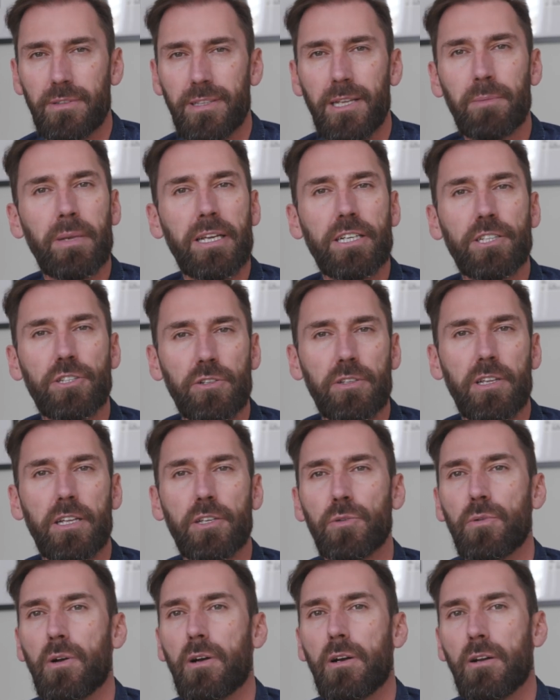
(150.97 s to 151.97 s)
then make sure that
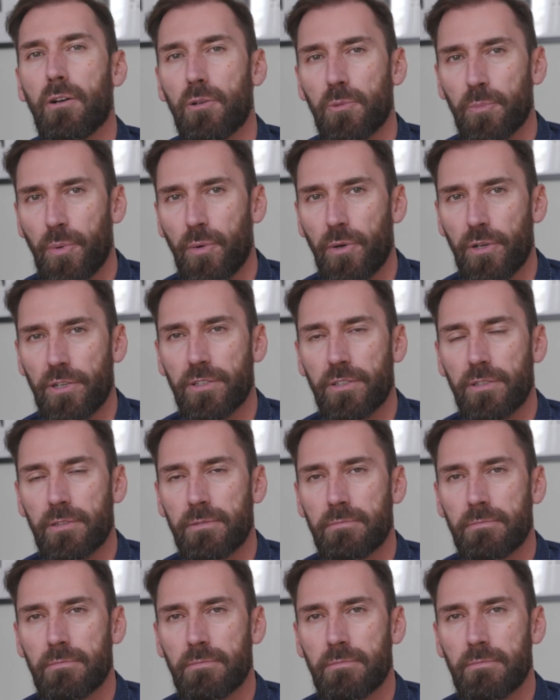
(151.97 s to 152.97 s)
you are on point.
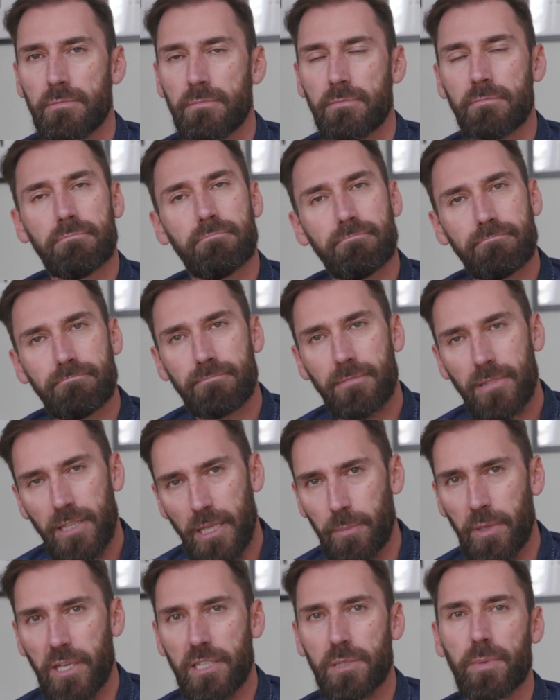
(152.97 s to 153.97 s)

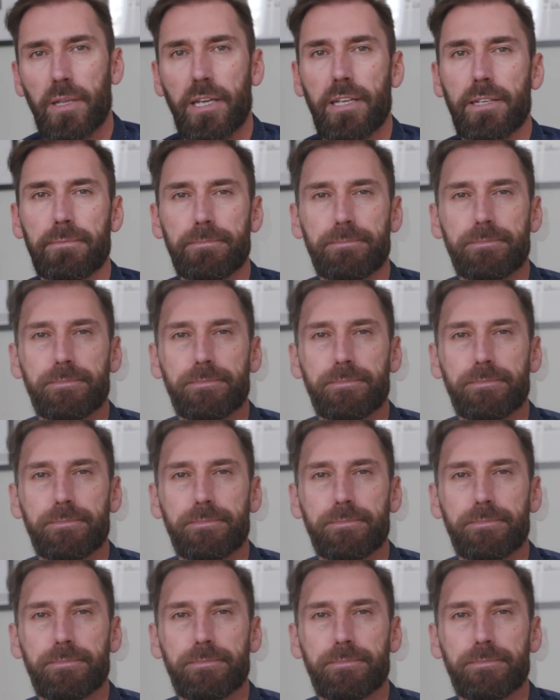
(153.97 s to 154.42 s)
Let me explain.